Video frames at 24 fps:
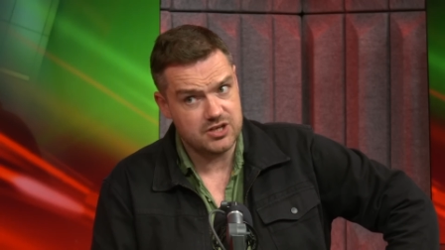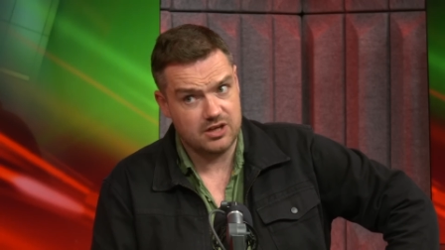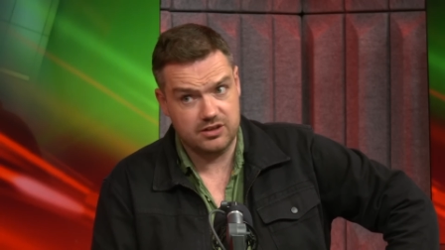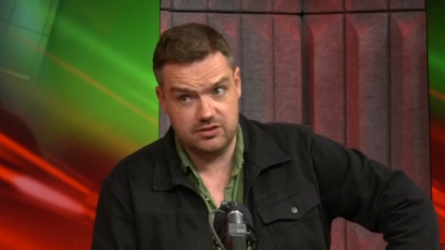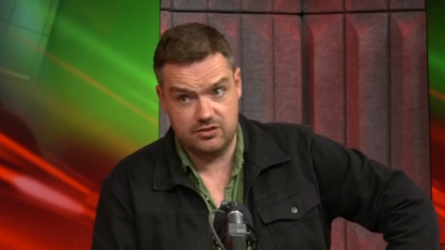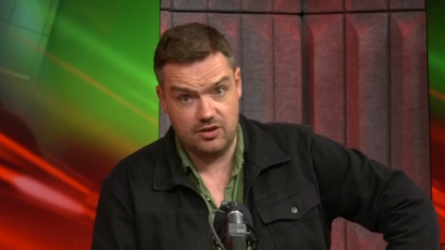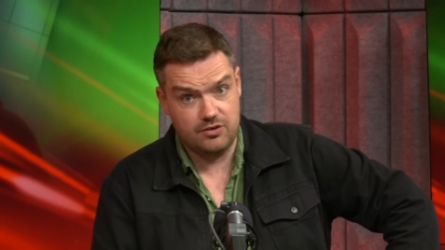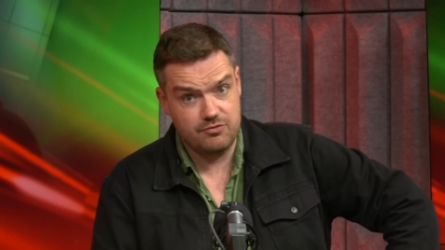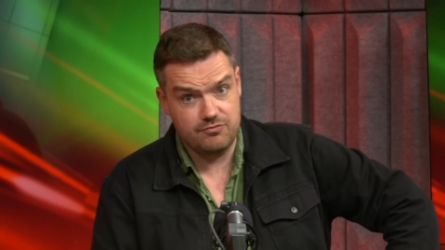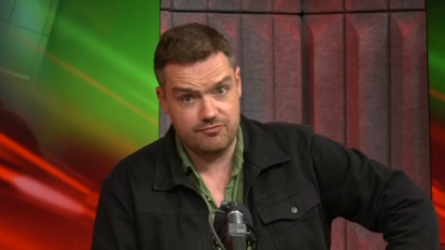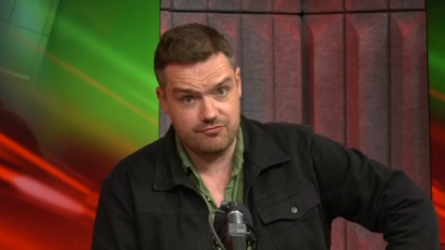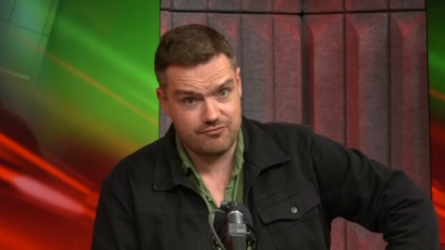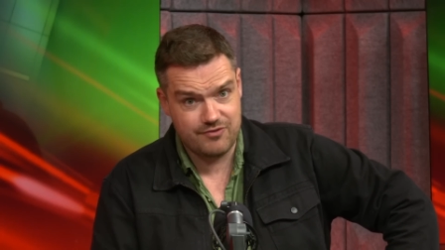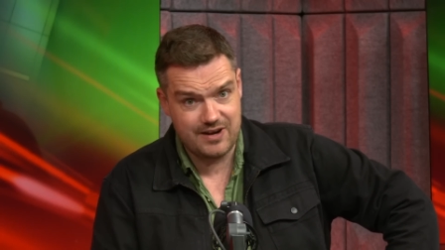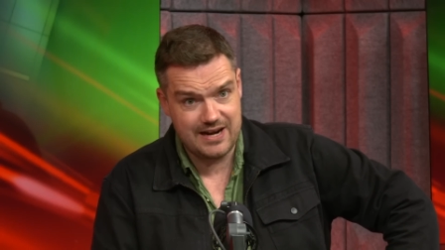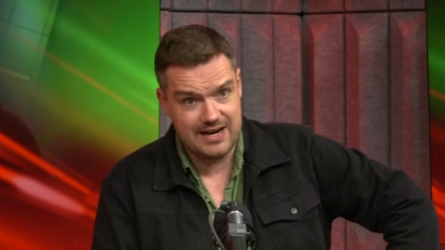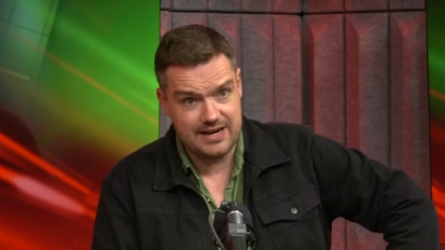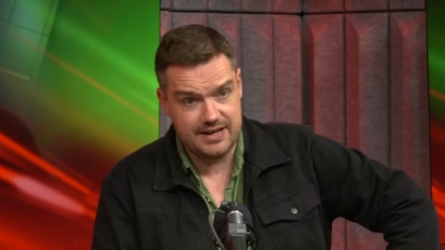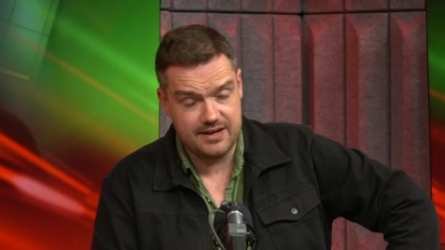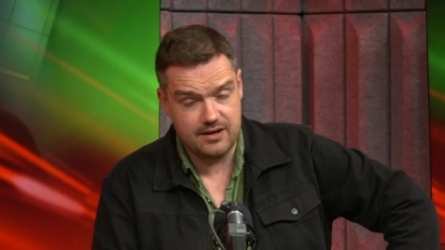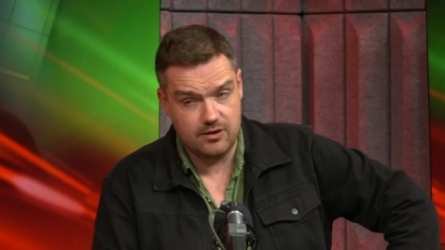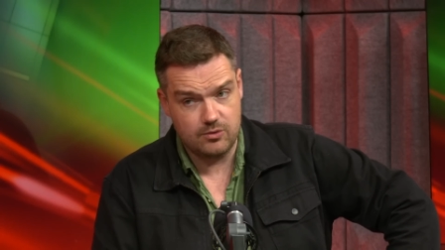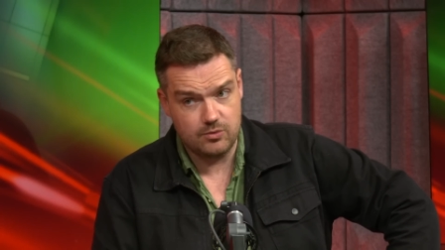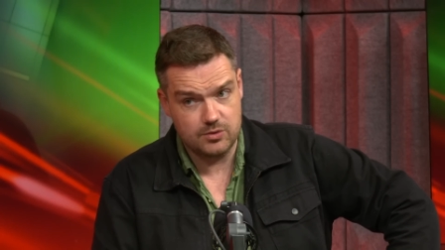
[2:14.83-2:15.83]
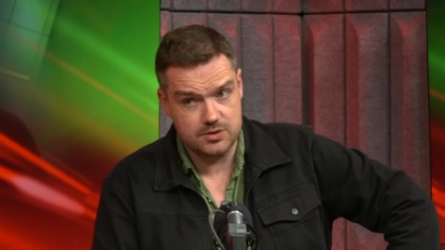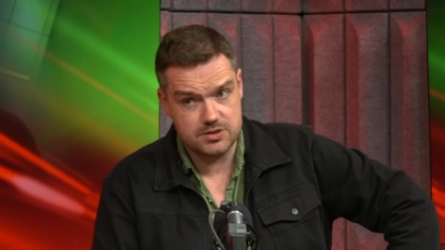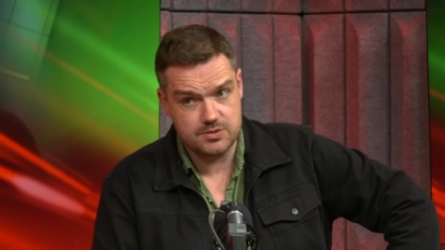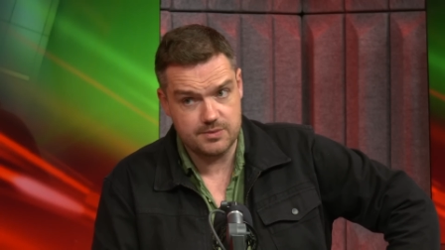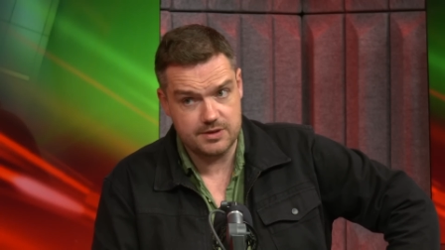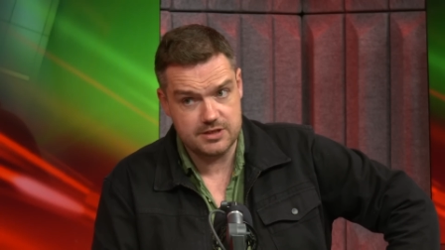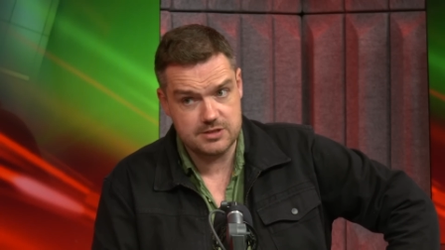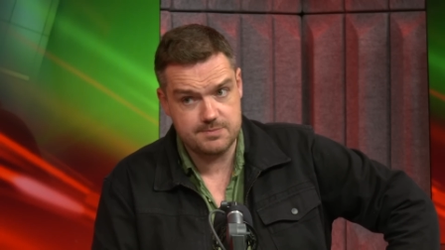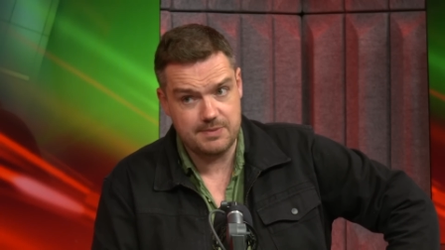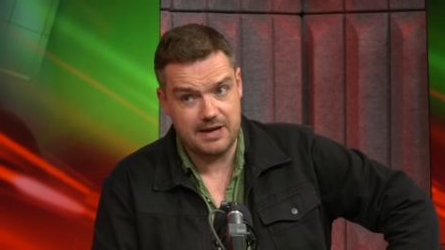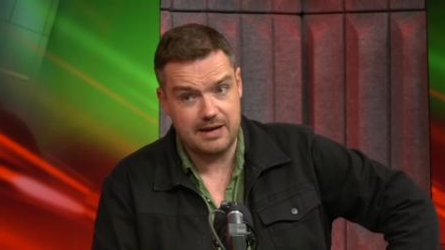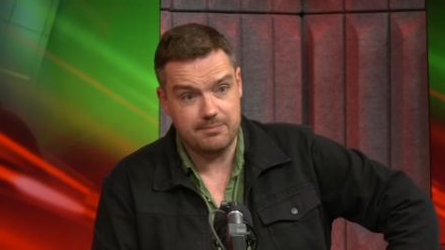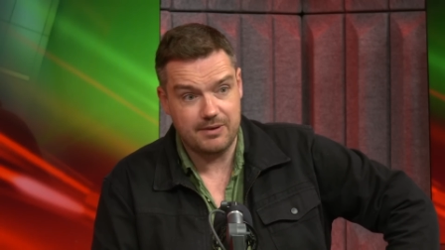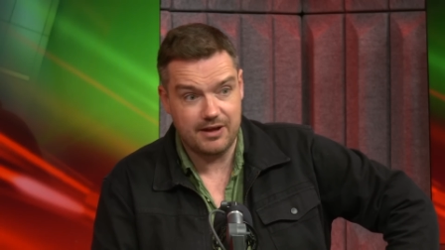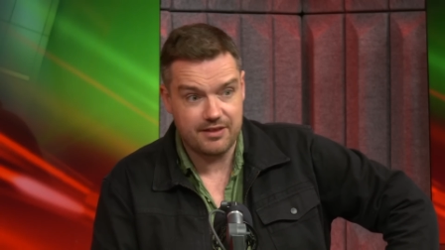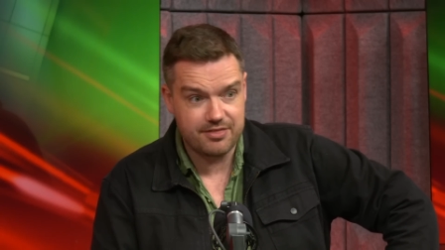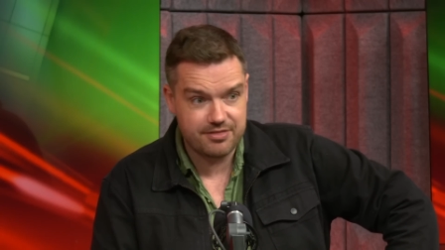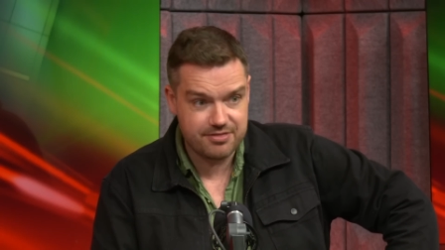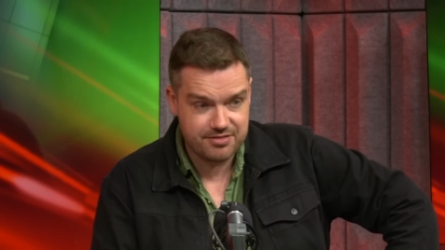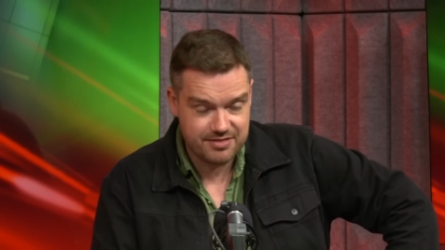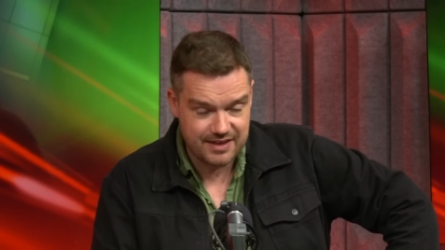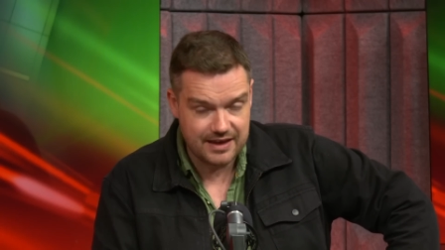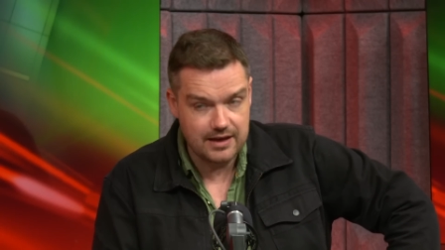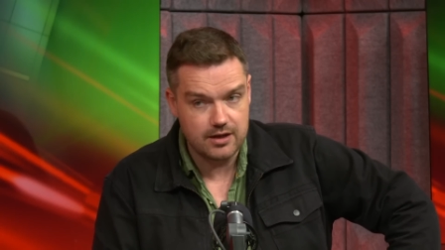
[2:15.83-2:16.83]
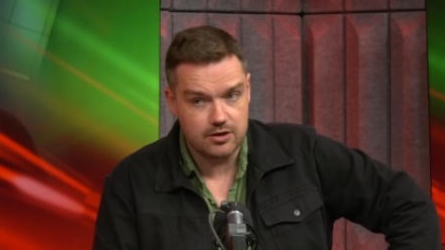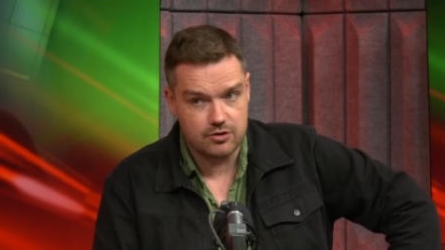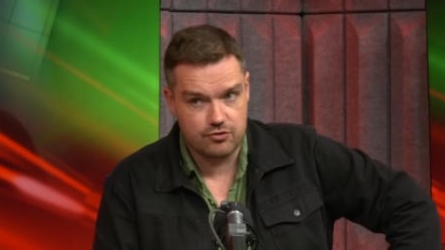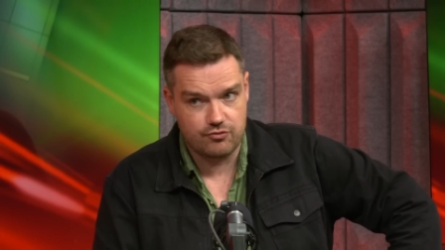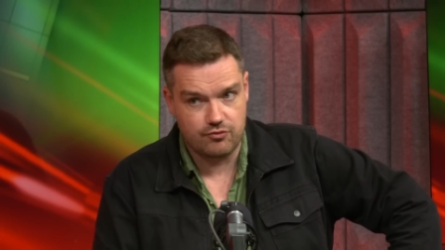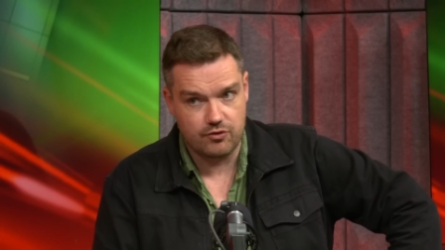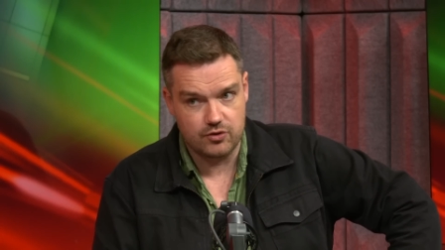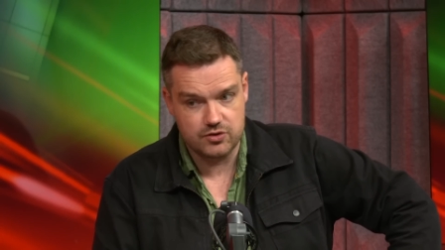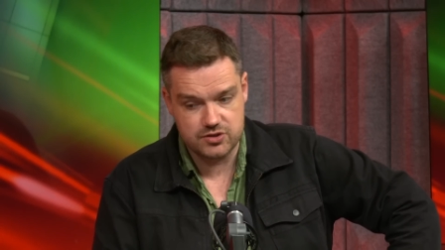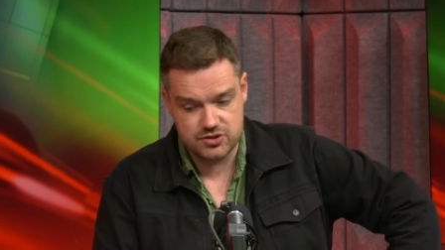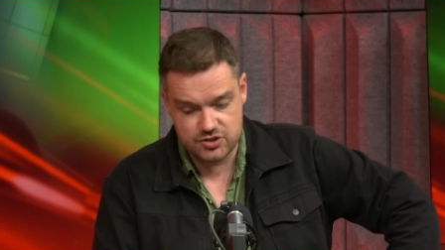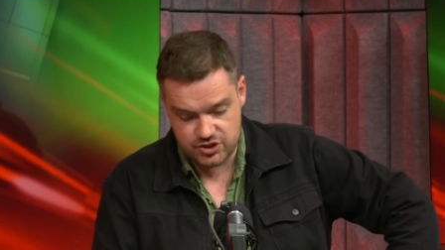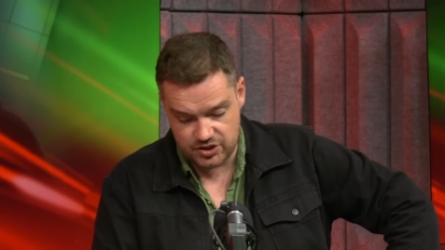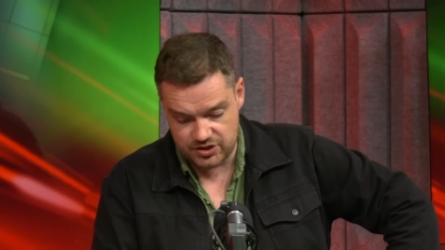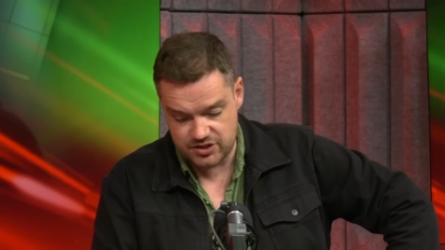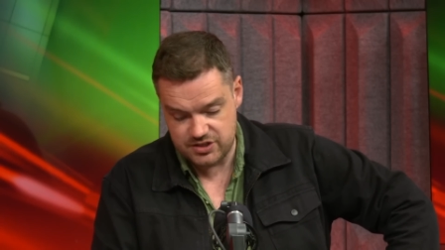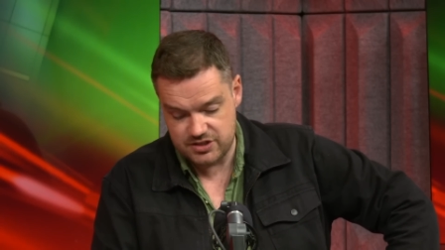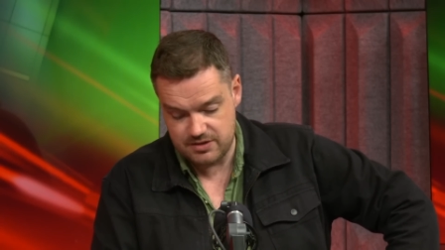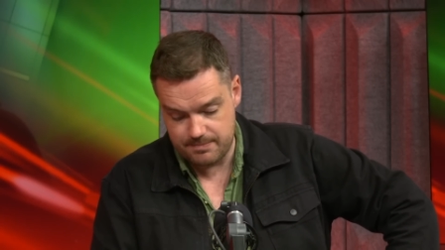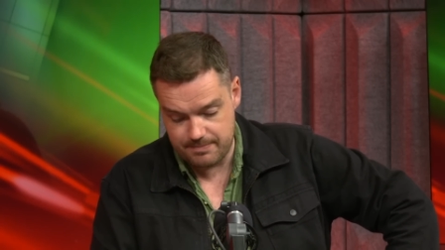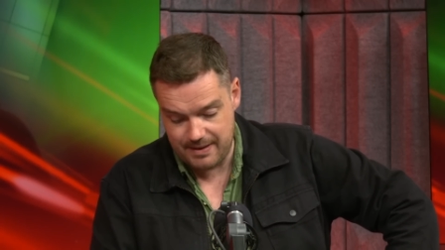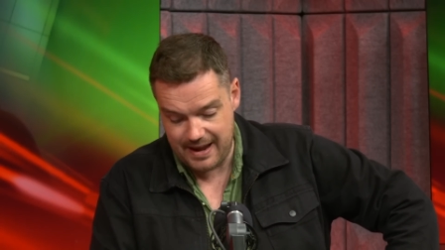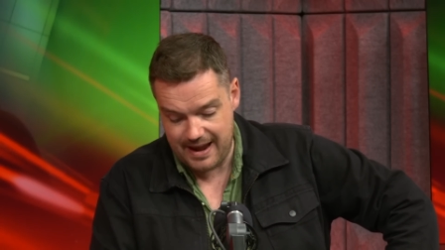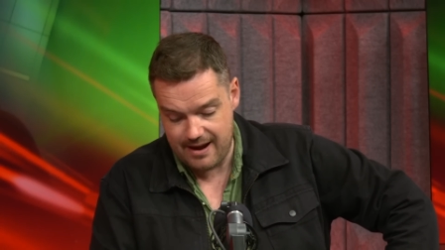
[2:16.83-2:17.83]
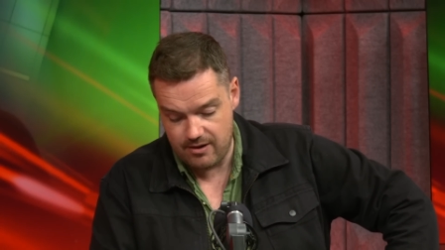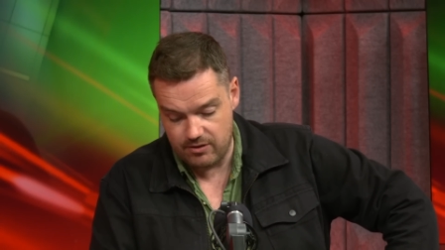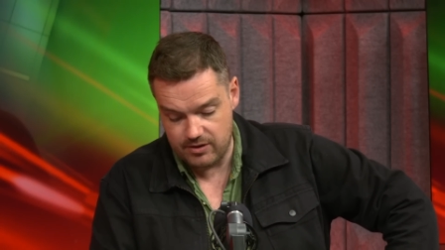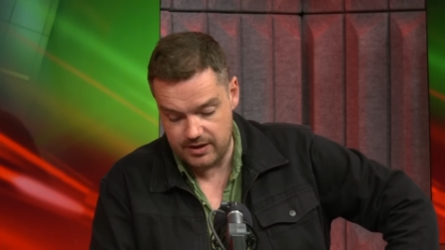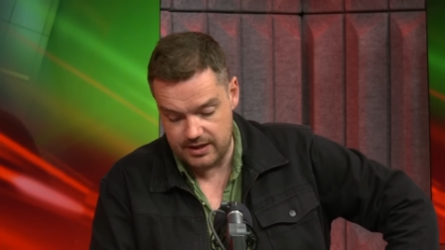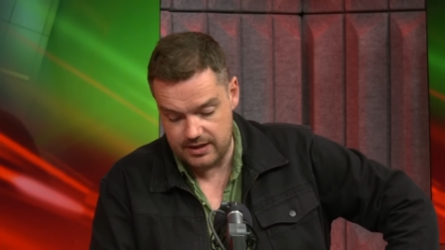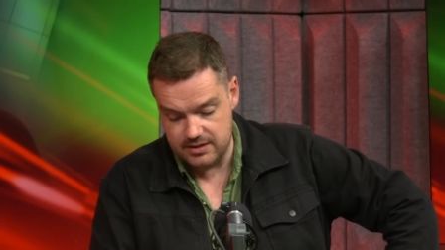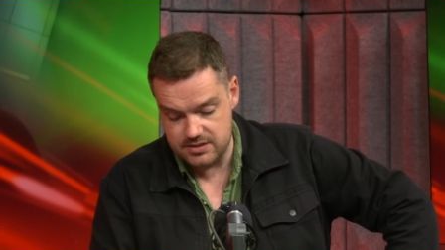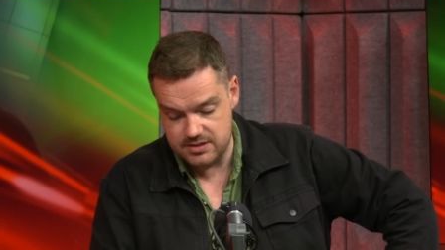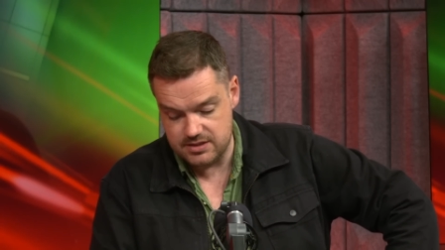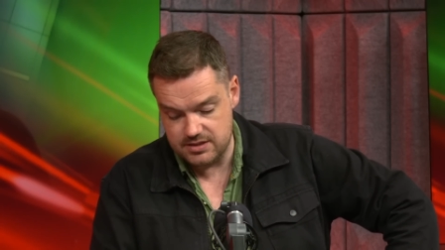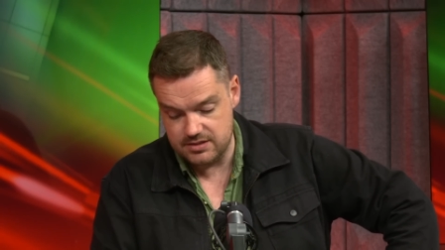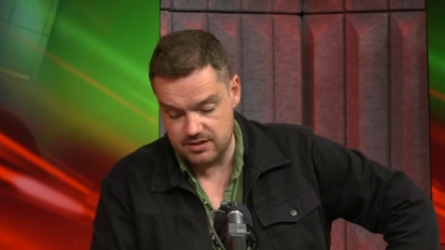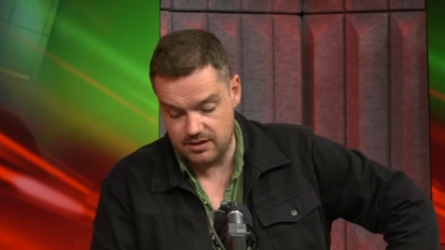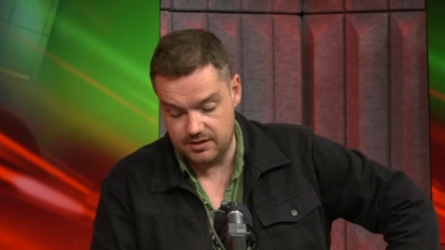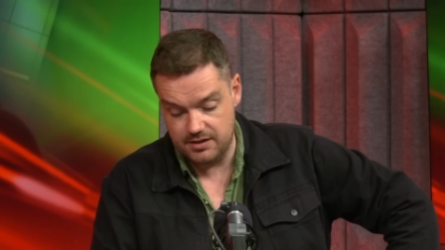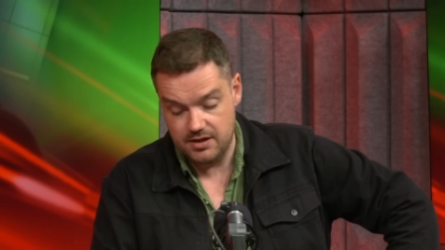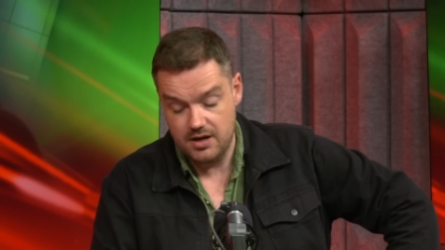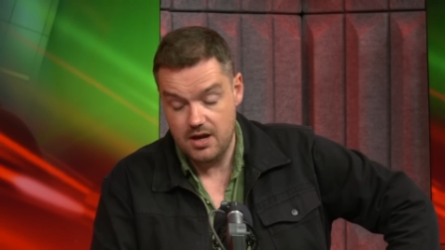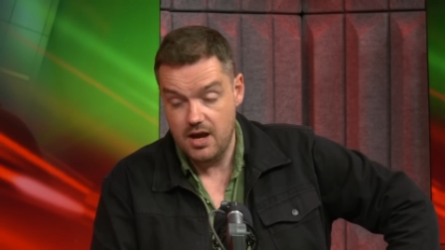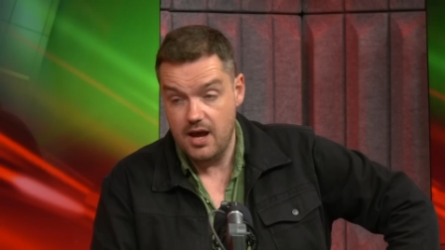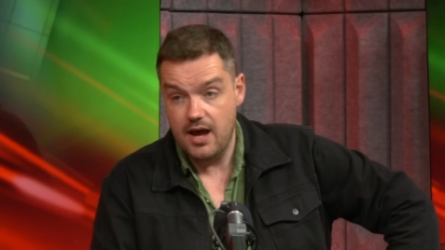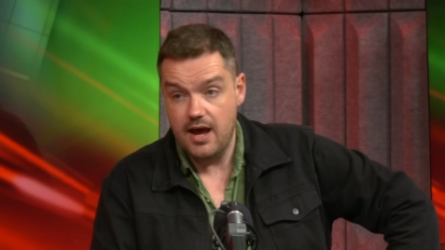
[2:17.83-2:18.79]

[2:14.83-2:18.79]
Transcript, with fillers: I don't really know what to expect, but I think Cross just about gets it done.